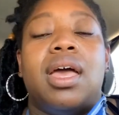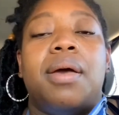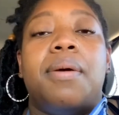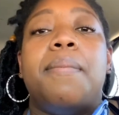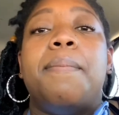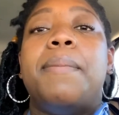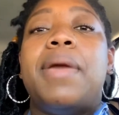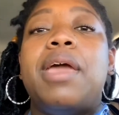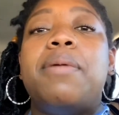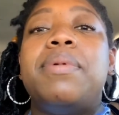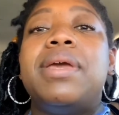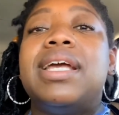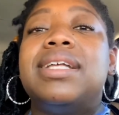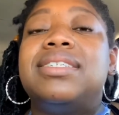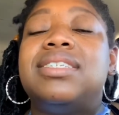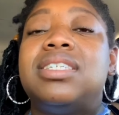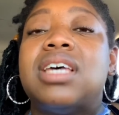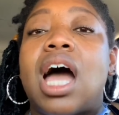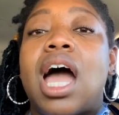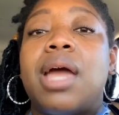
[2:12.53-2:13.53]
Maybe
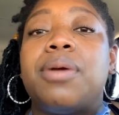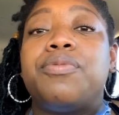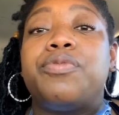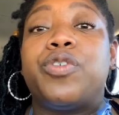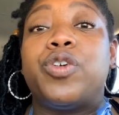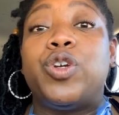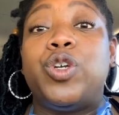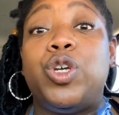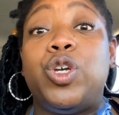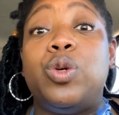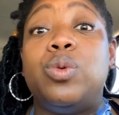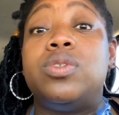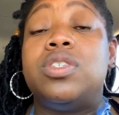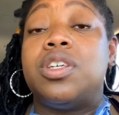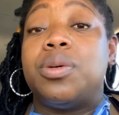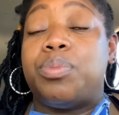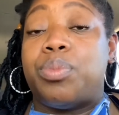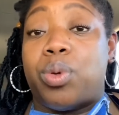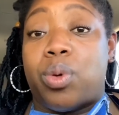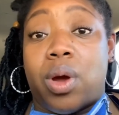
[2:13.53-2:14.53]
it's time for you
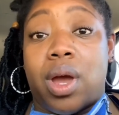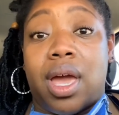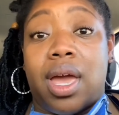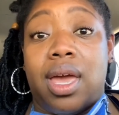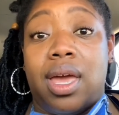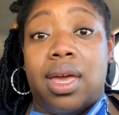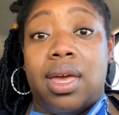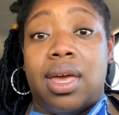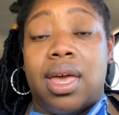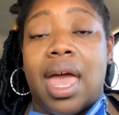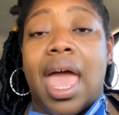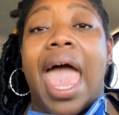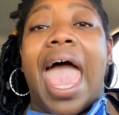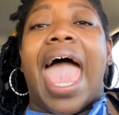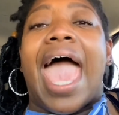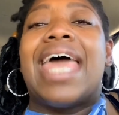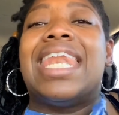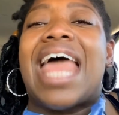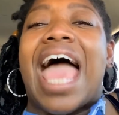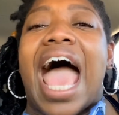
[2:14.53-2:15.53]
to pray
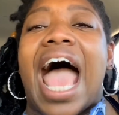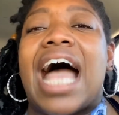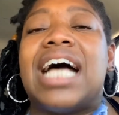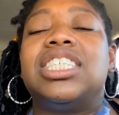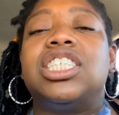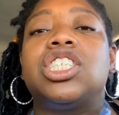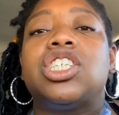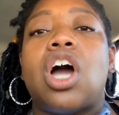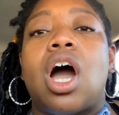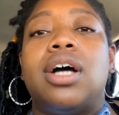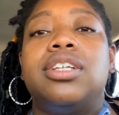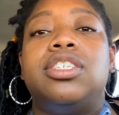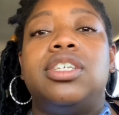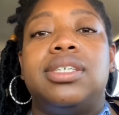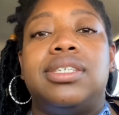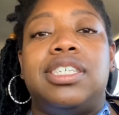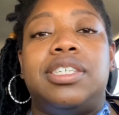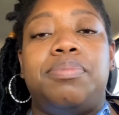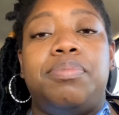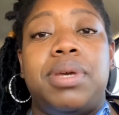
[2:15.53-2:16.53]
and ask God to
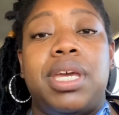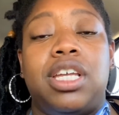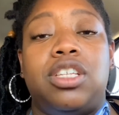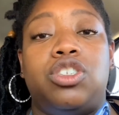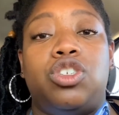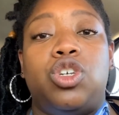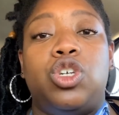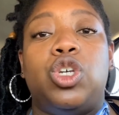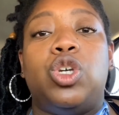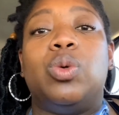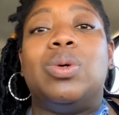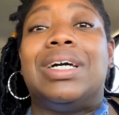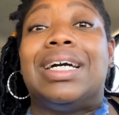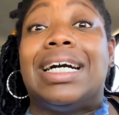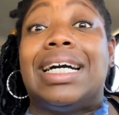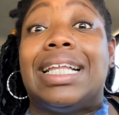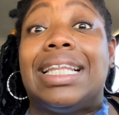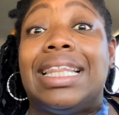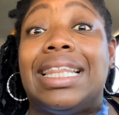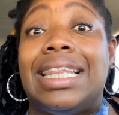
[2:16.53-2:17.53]
speak to you
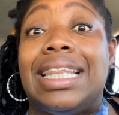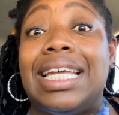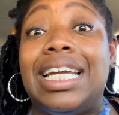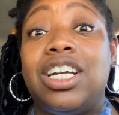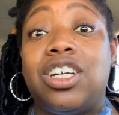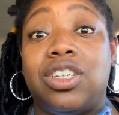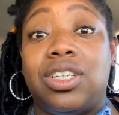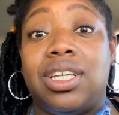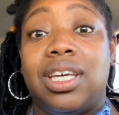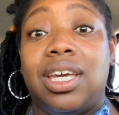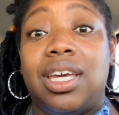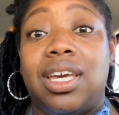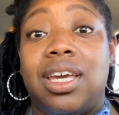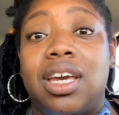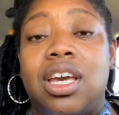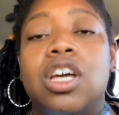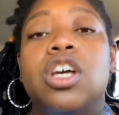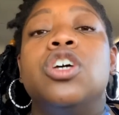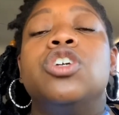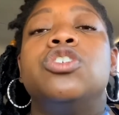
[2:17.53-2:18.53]
clearly
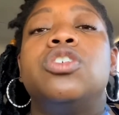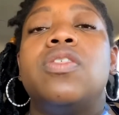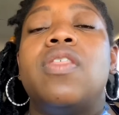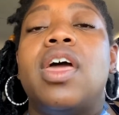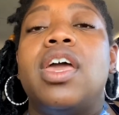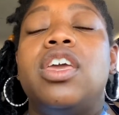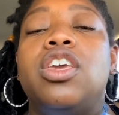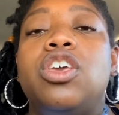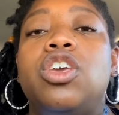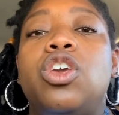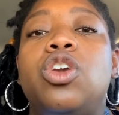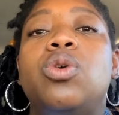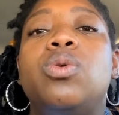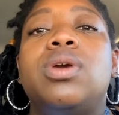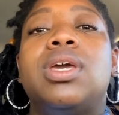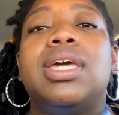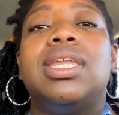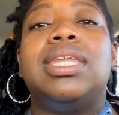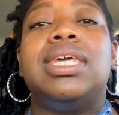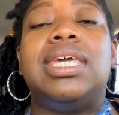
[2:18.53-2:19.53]
so that you
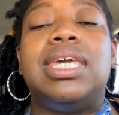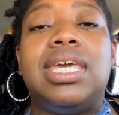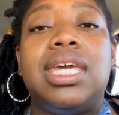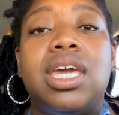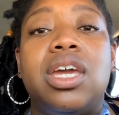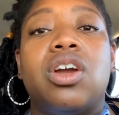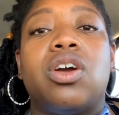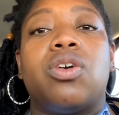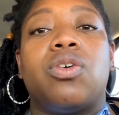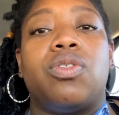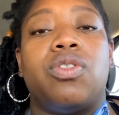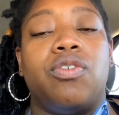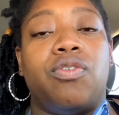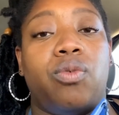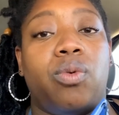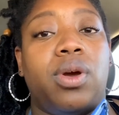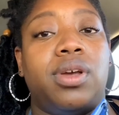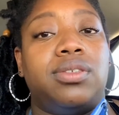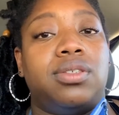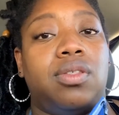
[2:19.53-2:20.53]
can hear the
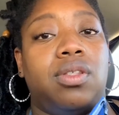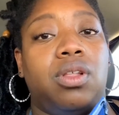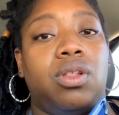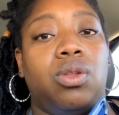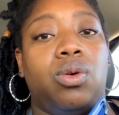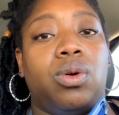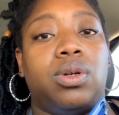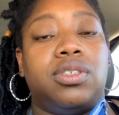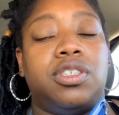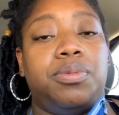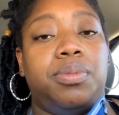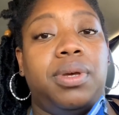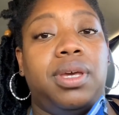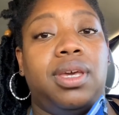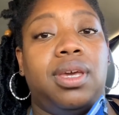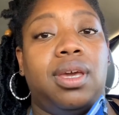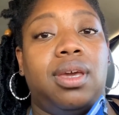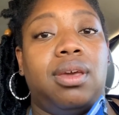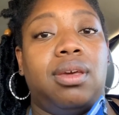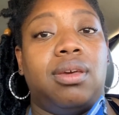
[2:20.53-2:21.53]
voice of the Lord
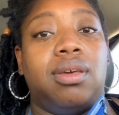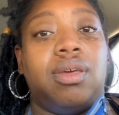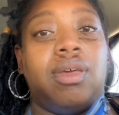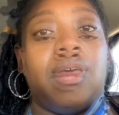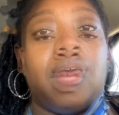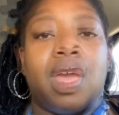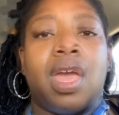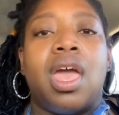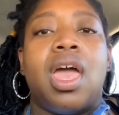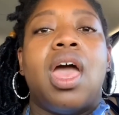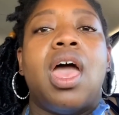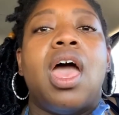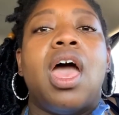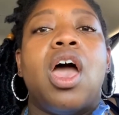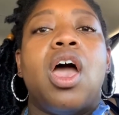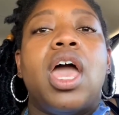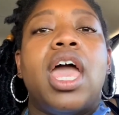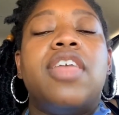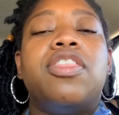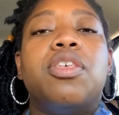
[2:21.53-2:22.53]
speaking.
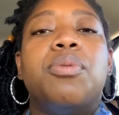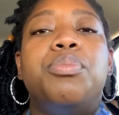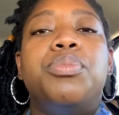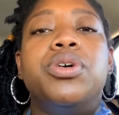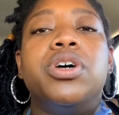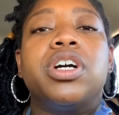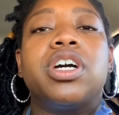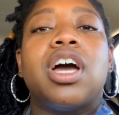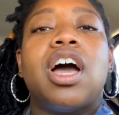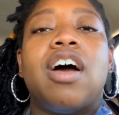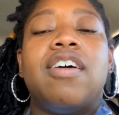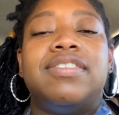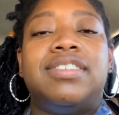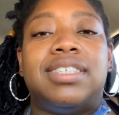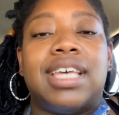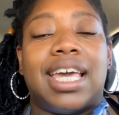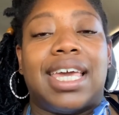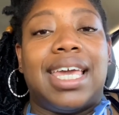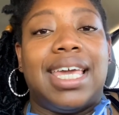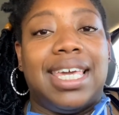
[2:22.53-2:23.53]
In the book of
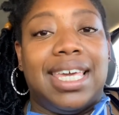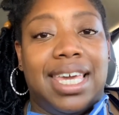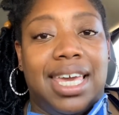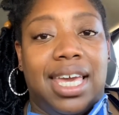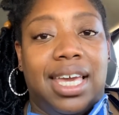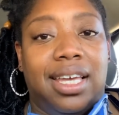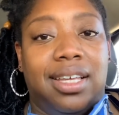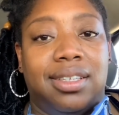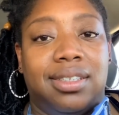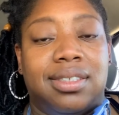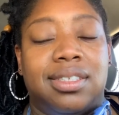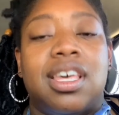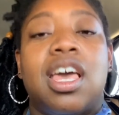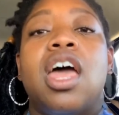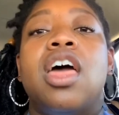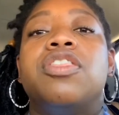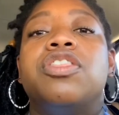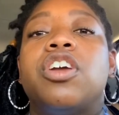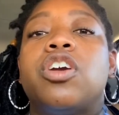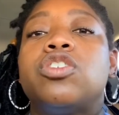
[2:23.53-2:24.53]
2 Kings,
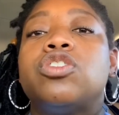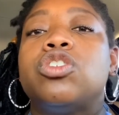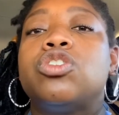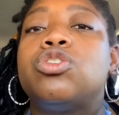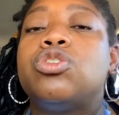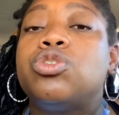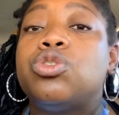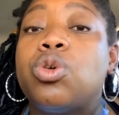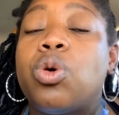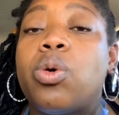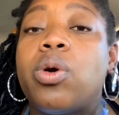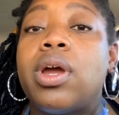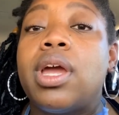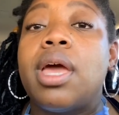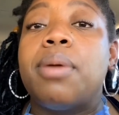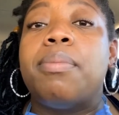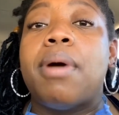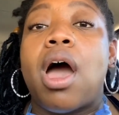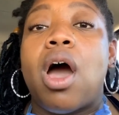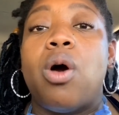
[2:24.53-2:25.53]
there's a story
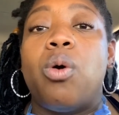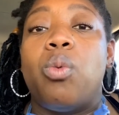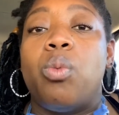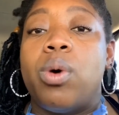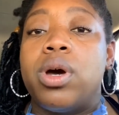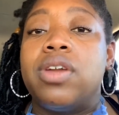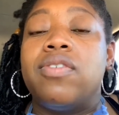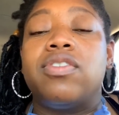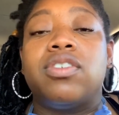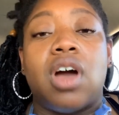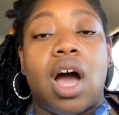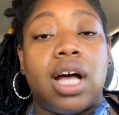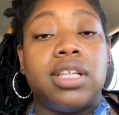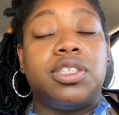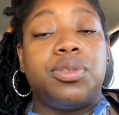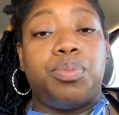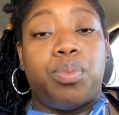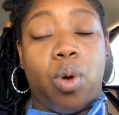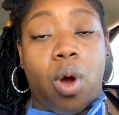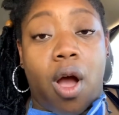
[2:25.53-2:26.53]
about one of God's
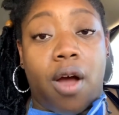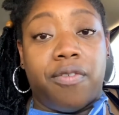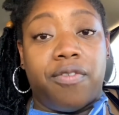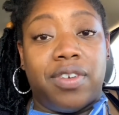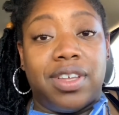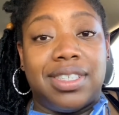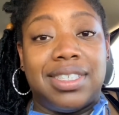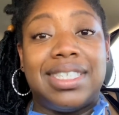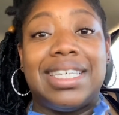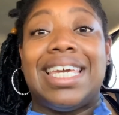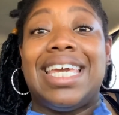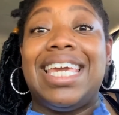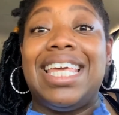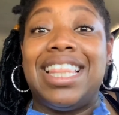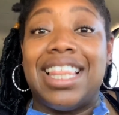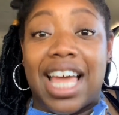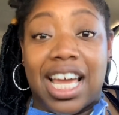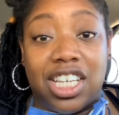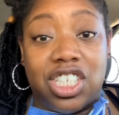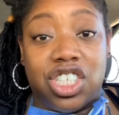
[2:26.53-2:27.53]
prophets,
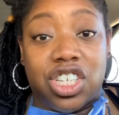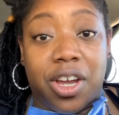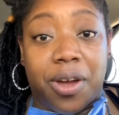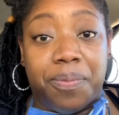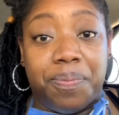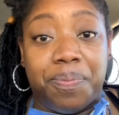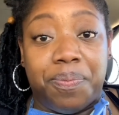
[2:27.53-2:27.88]
Elisha.